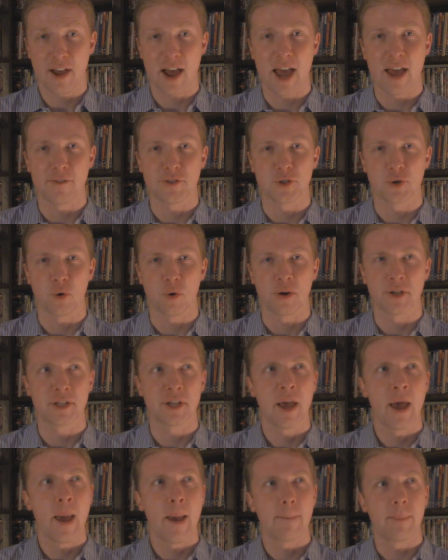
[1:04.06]
guy of sorts,
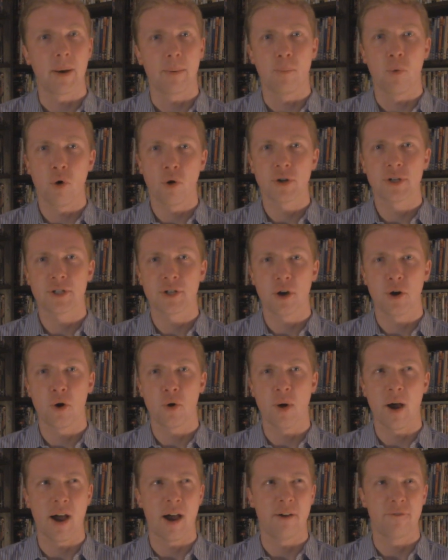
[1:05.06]
but more
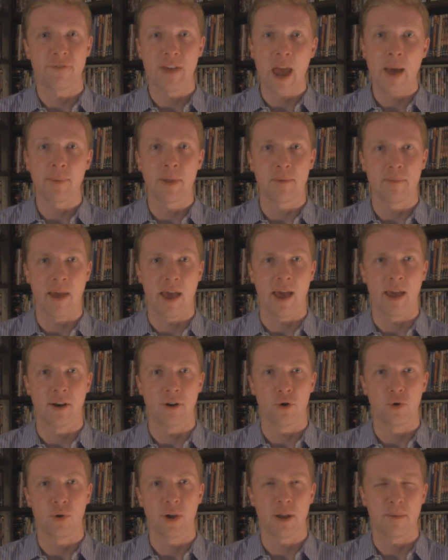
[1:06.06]
so a family man
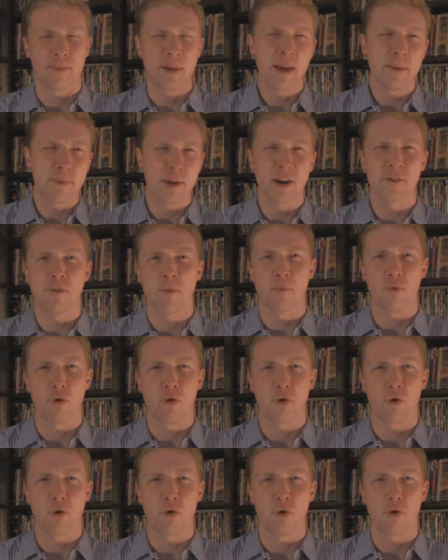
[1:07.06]
who can be a bit of a